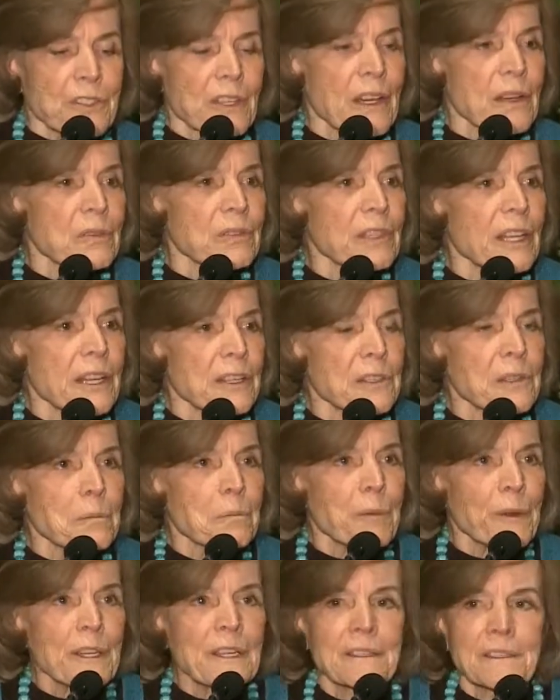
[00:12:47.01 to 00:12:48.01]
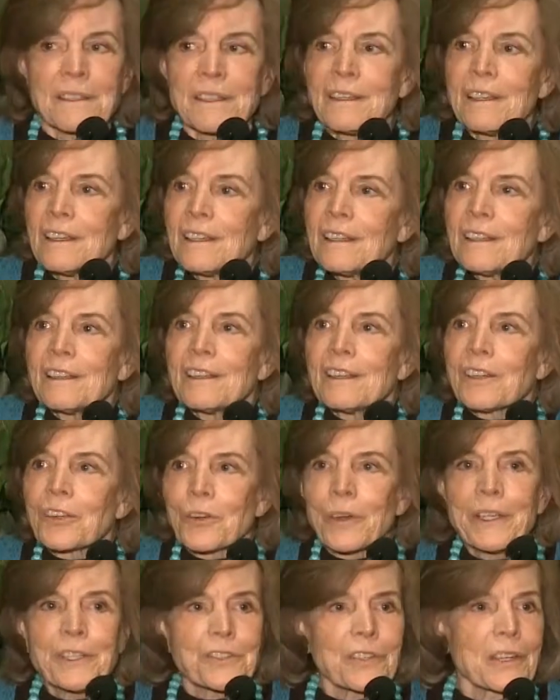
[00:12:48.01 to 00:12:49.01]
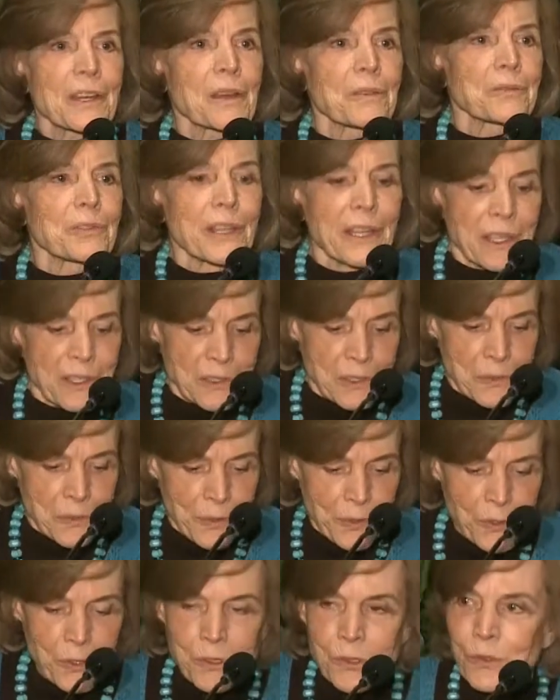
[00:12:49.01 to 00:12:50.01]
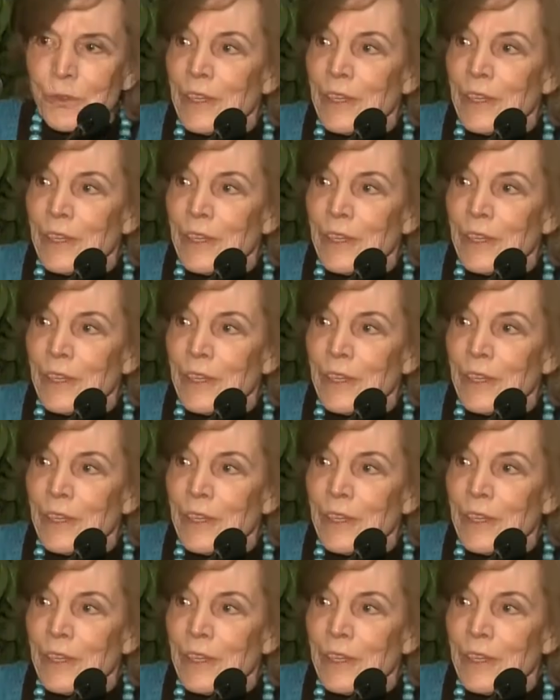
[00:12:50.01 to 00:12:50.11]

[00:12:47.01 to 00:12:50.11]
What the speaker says: to have lead in paint, great to have lead in fuel.